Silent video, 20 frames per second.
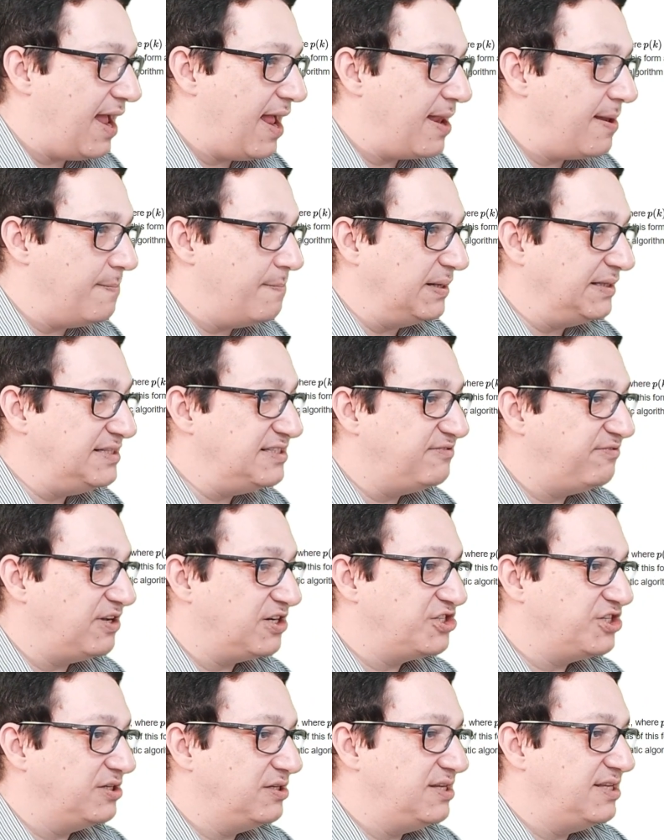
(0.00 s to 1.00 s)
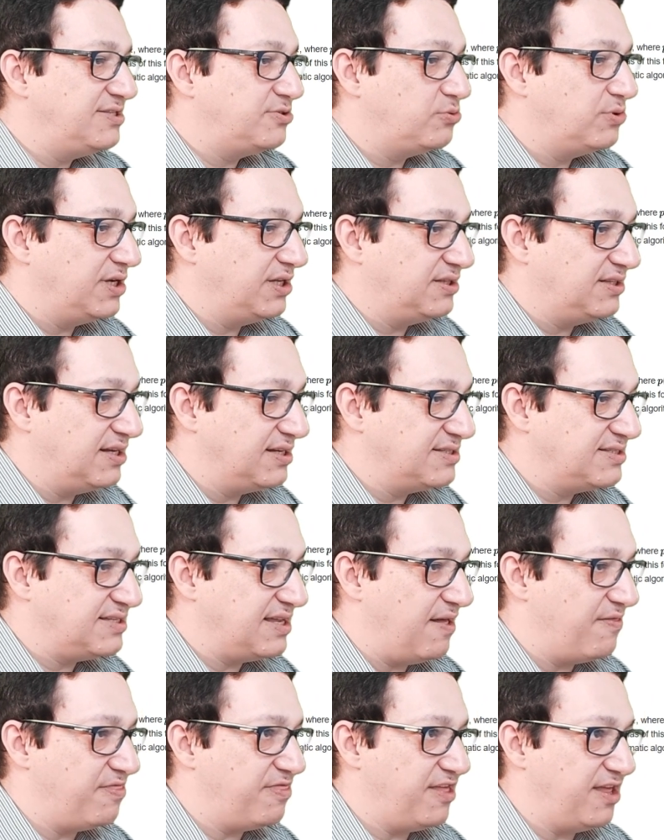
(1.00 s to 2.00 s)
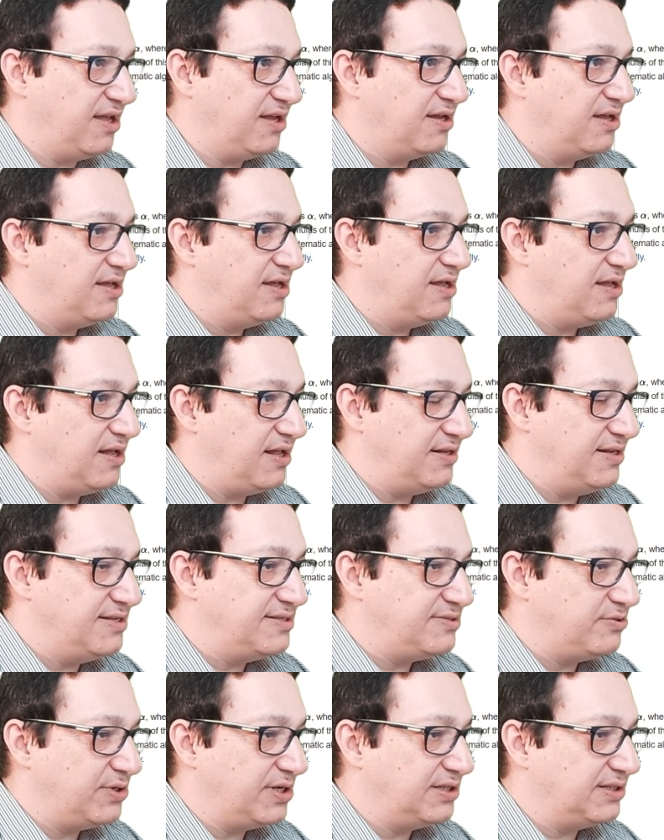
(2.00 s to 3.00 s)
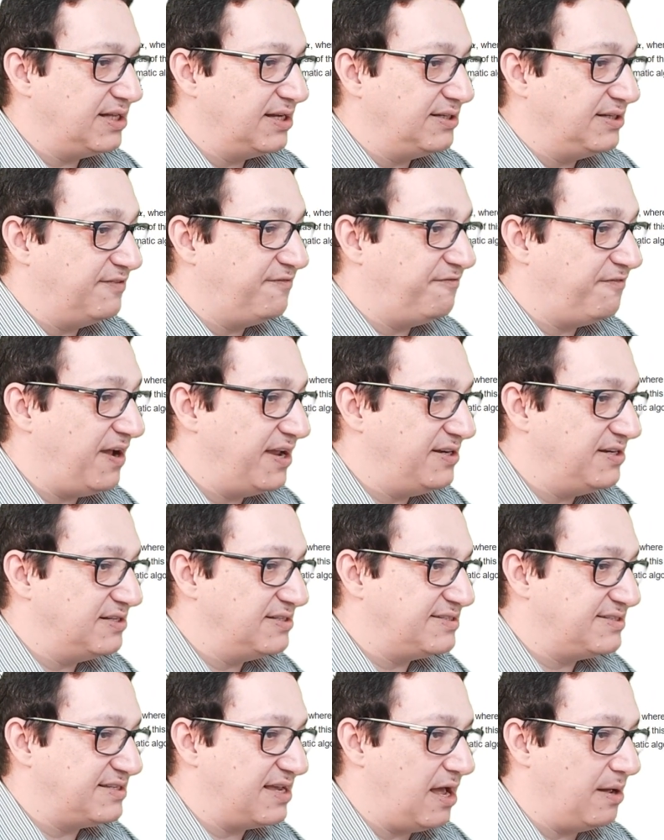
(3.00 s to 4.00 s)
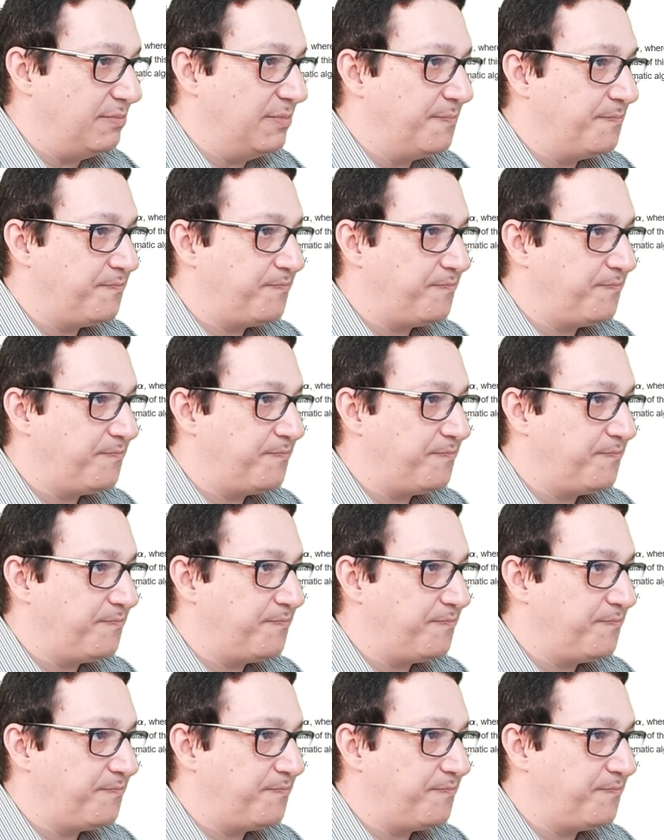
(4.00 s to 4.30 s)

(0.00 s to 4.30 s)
but this function needs to return something. It needs to return the final sum.